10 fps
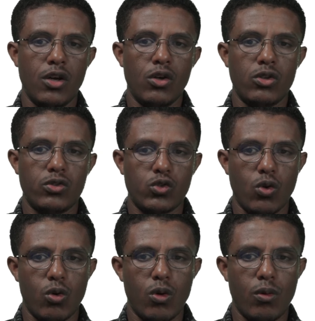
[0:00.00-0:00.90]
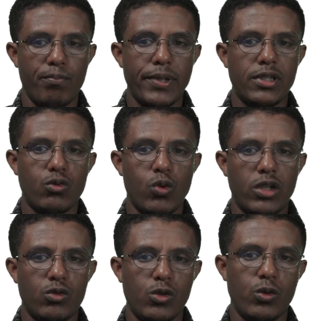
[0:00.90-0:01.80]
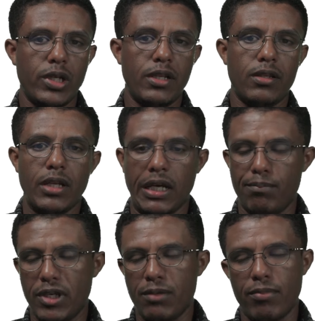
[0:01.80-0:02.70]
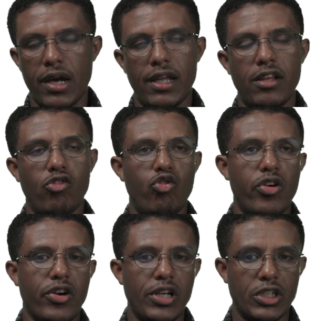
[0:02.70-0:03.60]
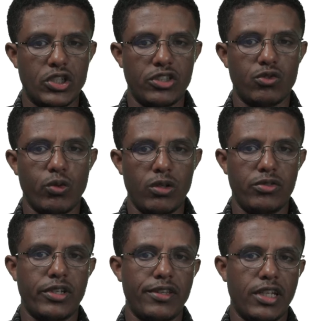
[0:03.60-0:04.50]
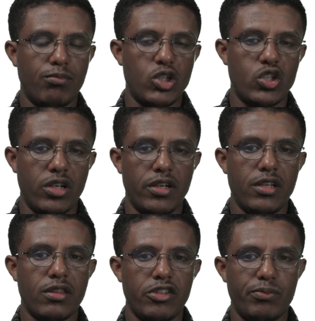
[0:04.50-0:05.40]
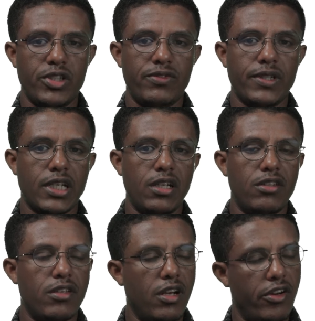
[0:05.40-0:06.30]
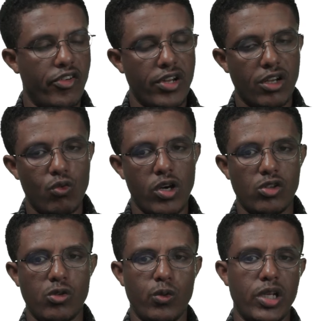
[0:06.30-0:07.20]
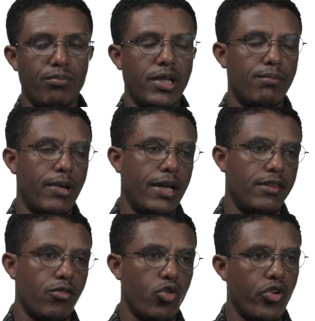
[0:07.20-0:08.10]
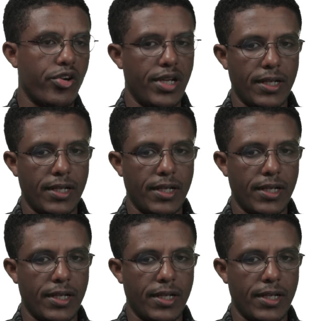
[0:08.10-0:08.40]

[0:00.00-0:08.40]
So, but what do we mean by learning? Just when we say that machine learning, specifically the learning, what do we mean by the learning?